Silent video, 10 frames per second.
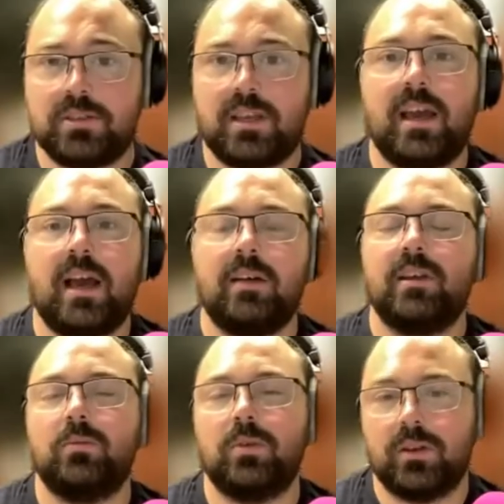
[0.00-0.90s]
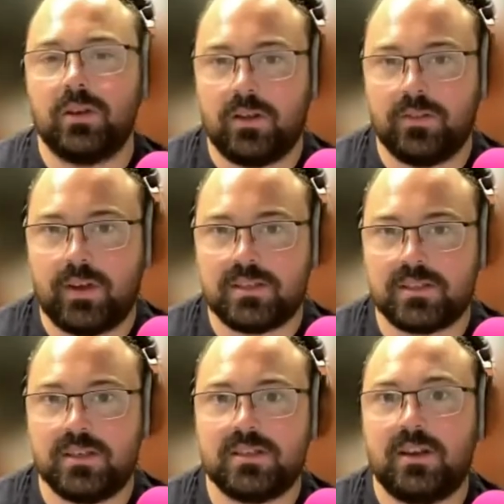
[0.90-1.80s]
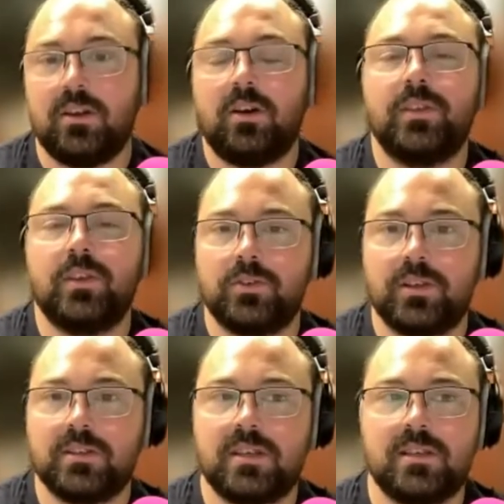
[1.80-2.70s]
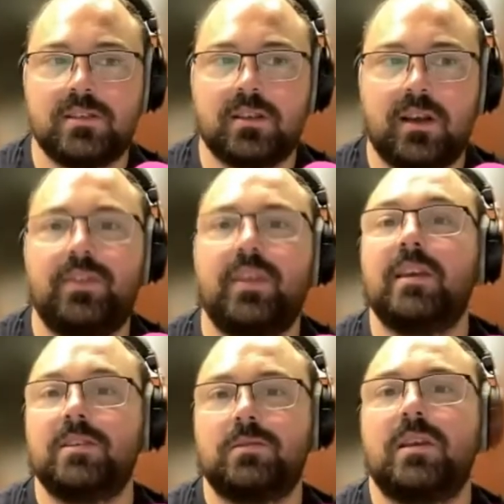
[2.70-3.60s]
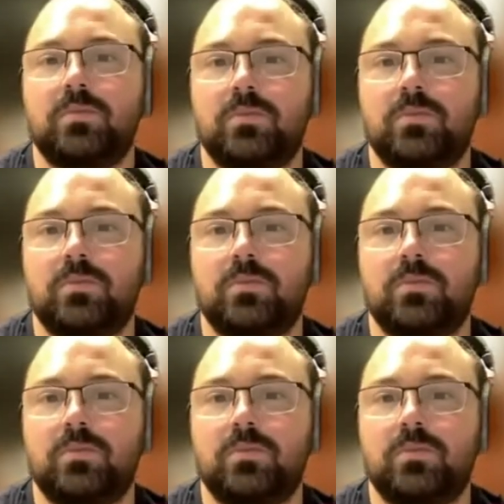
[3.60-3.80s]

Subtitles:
to carry with a lot of the wrestlers and a lot of the audiences, I think is